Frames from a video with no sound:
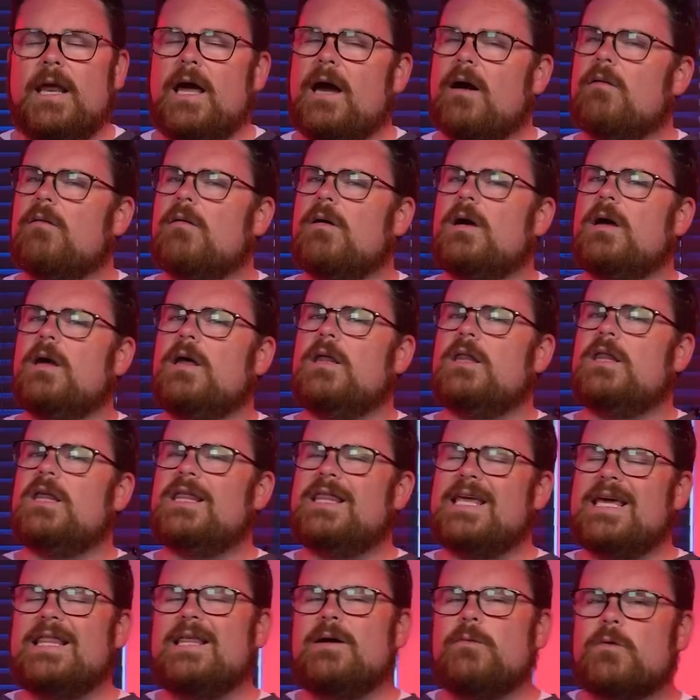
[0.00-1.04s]
Now, the
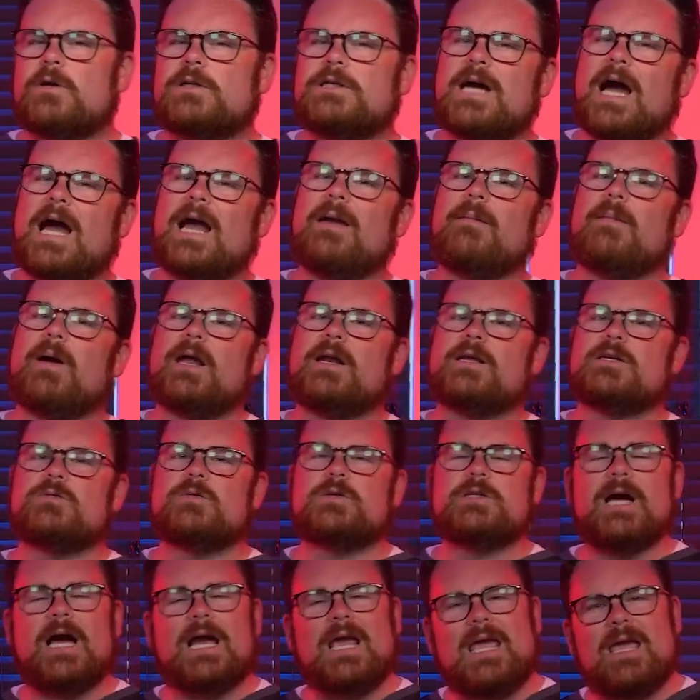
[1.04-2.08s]
thing that we're talking about is
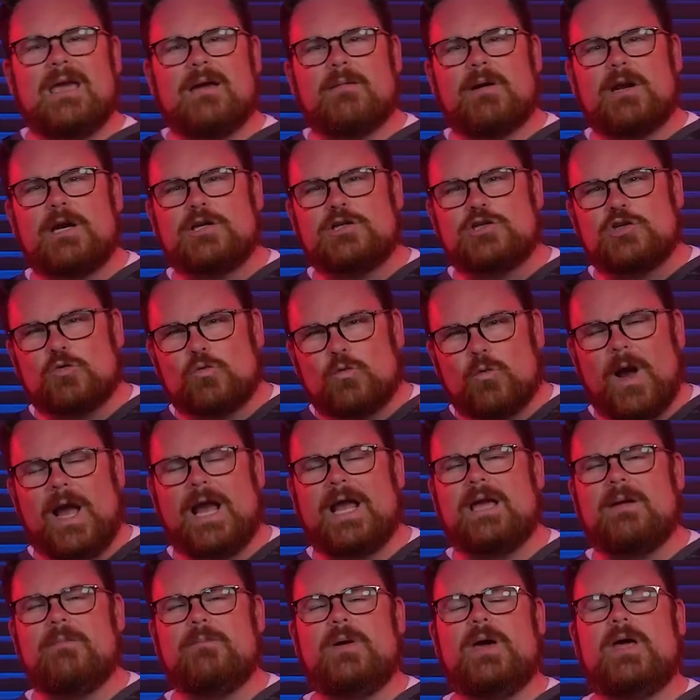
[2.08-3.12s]
we're talking about a
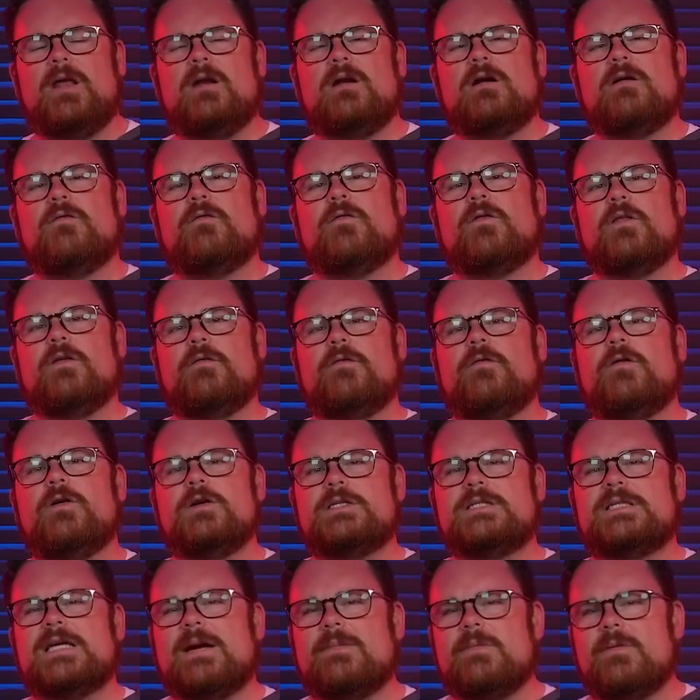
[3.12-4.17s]
direct competitor for the
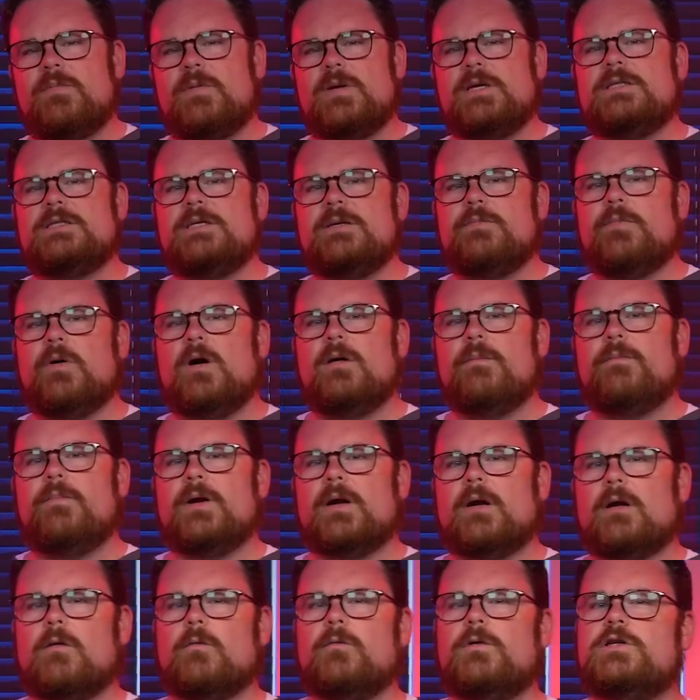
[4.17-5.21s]
first time to PC Part
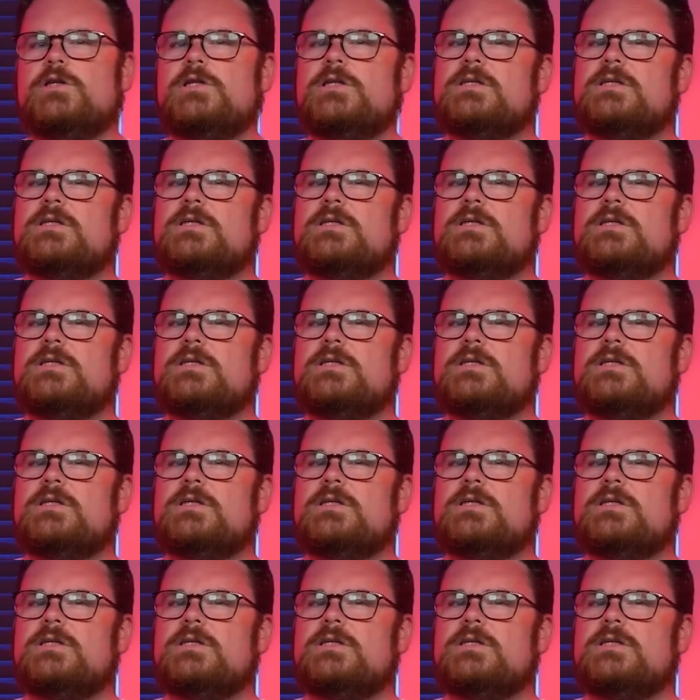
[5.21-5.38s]
Picker, which